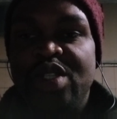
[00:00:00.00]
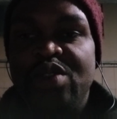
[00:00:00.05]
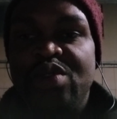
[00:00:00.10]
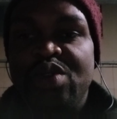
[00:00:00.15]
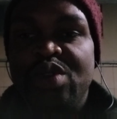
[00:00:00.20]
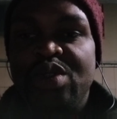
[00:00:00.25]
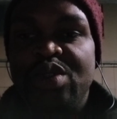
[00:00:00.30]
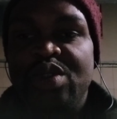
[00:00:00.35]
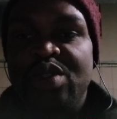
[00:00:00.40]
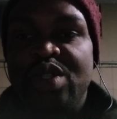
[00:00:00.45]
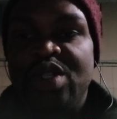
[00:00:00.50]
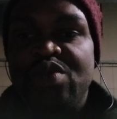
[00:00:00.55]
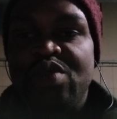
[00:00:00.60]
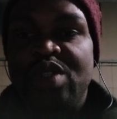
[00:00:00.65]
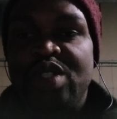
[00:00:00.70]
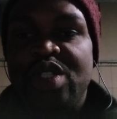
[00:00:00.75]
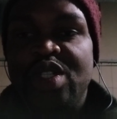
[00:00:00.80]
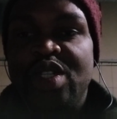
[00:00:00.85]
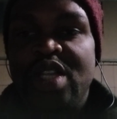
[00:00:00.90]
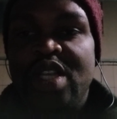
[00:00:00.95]
introduce a
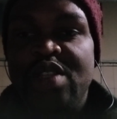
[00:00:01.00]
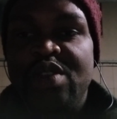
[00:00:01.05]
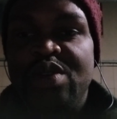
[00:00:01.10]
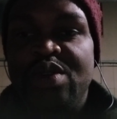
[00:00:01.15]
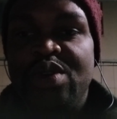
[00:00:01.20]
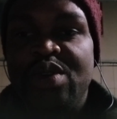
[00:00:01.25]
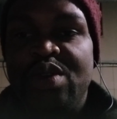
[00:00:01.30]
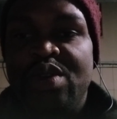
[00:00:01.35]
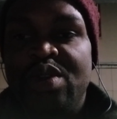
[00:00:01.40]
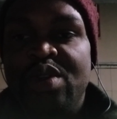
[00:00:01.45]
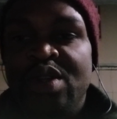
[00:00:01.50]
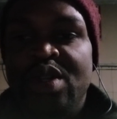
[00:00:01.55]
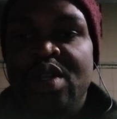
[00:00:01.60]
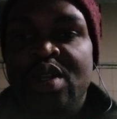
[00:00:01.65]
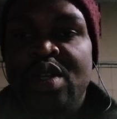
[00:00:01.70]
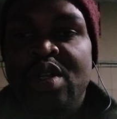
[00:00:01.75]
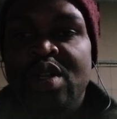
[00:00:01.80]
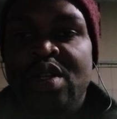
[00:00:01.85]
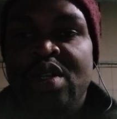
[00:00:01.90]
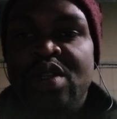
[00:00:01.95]
29 euro
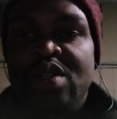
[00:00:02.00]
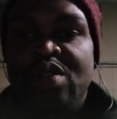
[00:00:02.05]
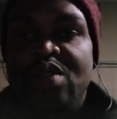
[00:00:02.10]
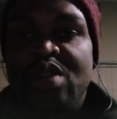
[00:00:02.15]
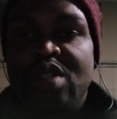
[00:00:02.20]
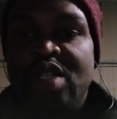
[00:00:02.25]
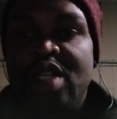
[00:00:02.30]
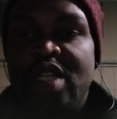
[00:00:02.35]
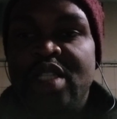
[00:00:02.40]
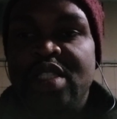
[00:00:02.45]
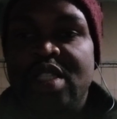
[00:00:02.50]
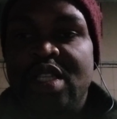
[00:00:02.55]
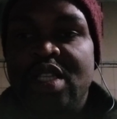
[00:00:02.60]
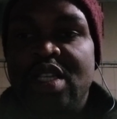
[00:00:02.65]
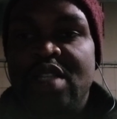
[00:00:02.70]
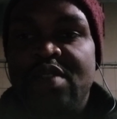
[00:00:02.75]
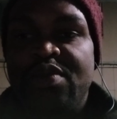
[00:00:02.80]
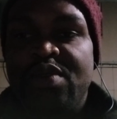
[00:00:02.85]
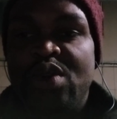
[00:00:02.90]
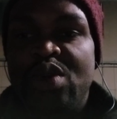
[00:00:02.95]
Deutschland
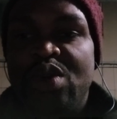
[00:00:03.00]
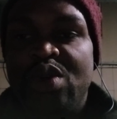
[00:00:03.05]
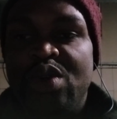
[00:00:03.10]
ticket for